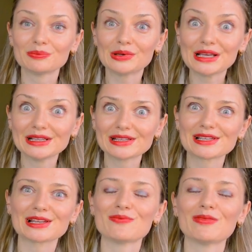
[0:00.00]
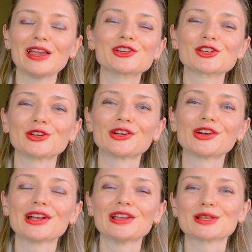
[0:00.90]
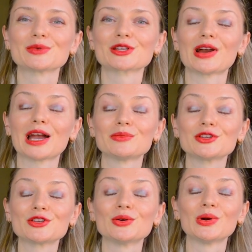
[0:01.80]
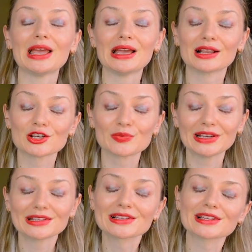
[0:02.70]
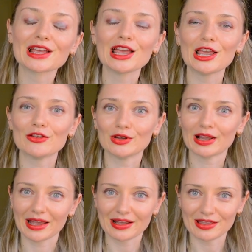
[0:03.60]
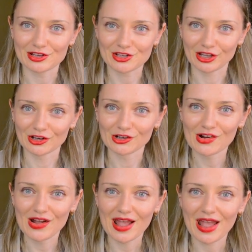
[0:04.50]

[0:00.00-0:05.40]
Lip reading: Please make sure you're subscribed to English Bits if you like this channel,